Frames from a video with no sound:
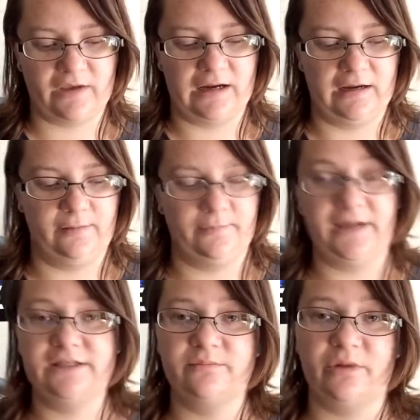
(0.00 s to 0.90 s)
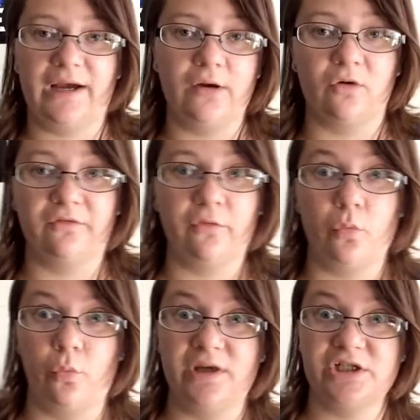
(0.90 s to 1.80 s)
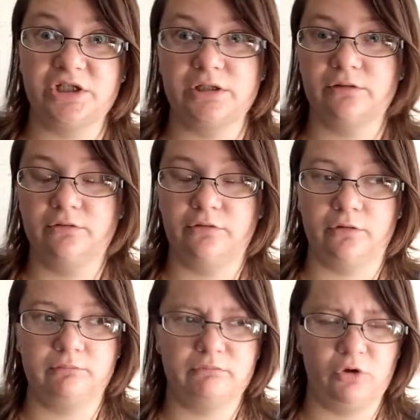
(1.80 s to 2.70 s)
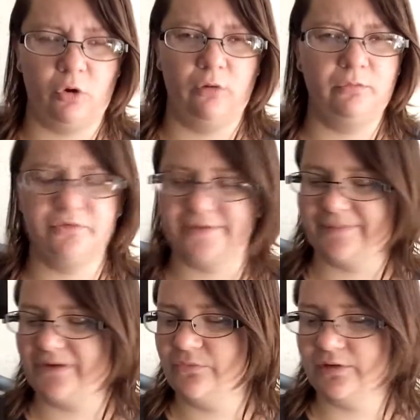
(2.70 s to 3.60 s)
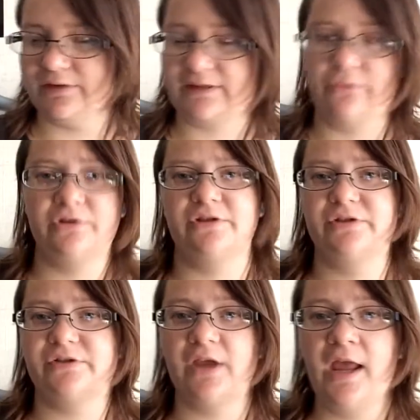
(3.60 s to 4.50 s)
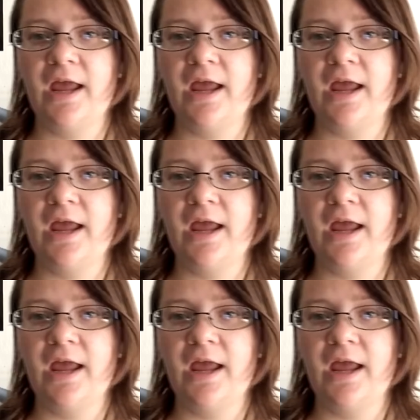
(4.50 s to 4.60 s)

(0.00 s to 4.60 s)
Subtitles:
I did buy it off wish.com or something weird like that, which is